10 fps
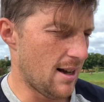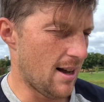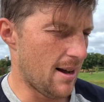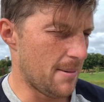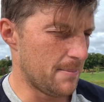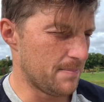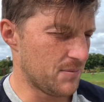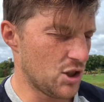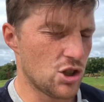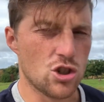um,
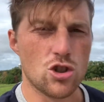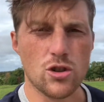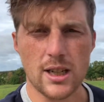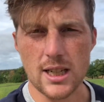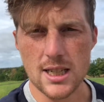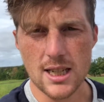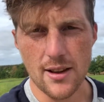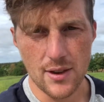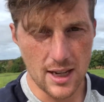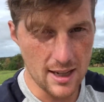just the strictness
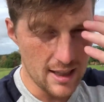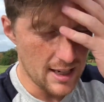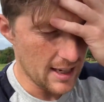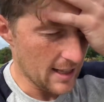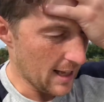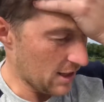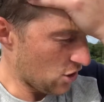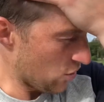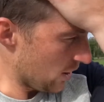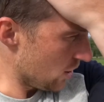of it and thinking that
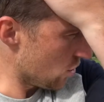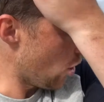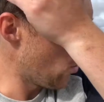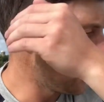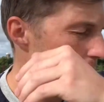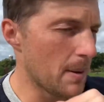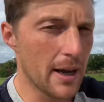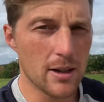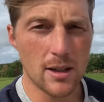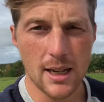strict is always
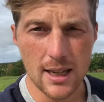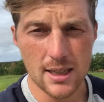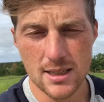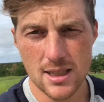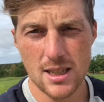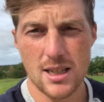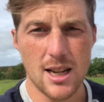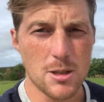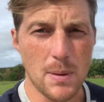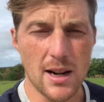better. And
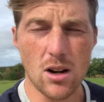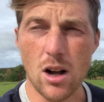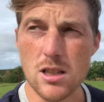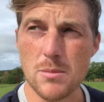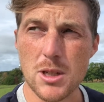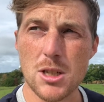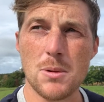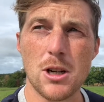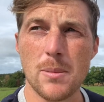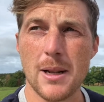it's been an awesome
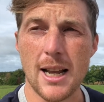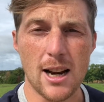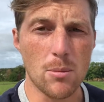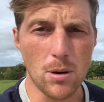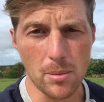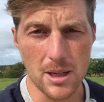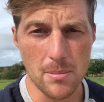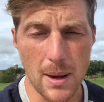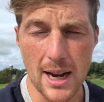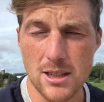experiment, and I'll probably
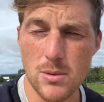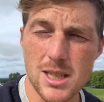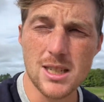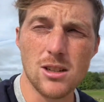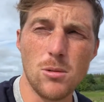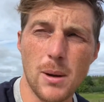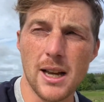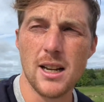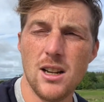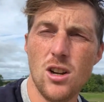come back to it still.
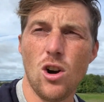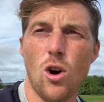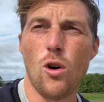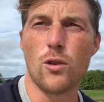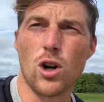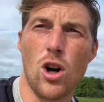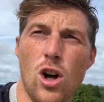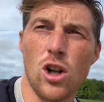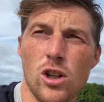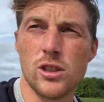But
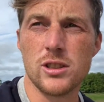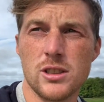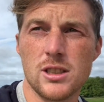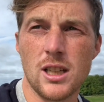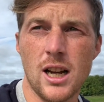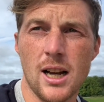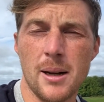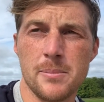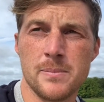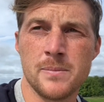overall,
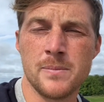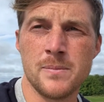um,